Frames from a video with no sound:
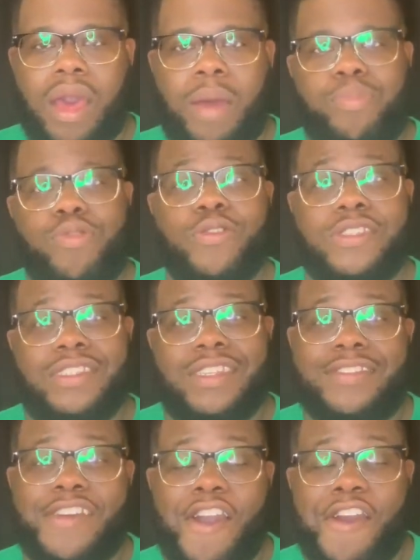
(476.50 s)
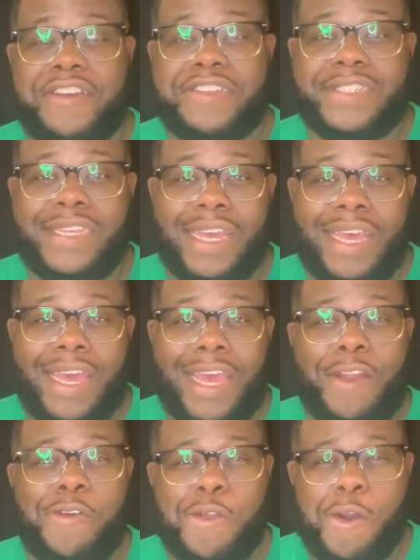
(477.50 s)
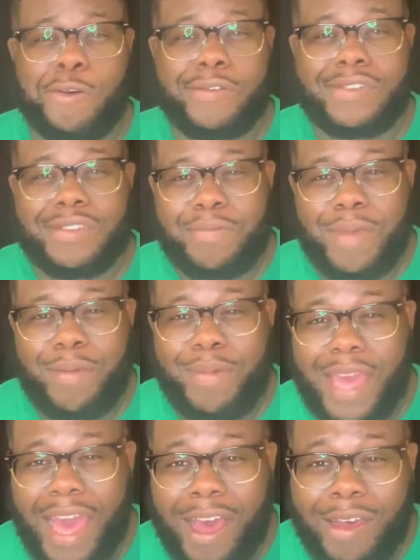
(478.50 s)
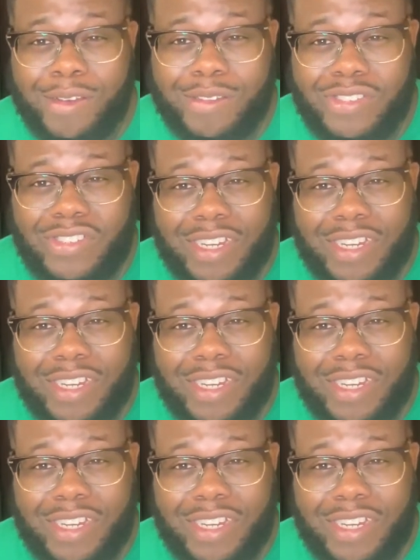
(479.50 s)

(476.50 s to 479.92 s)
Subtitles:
Bruises and Scars, and who knows, maybe I'll share a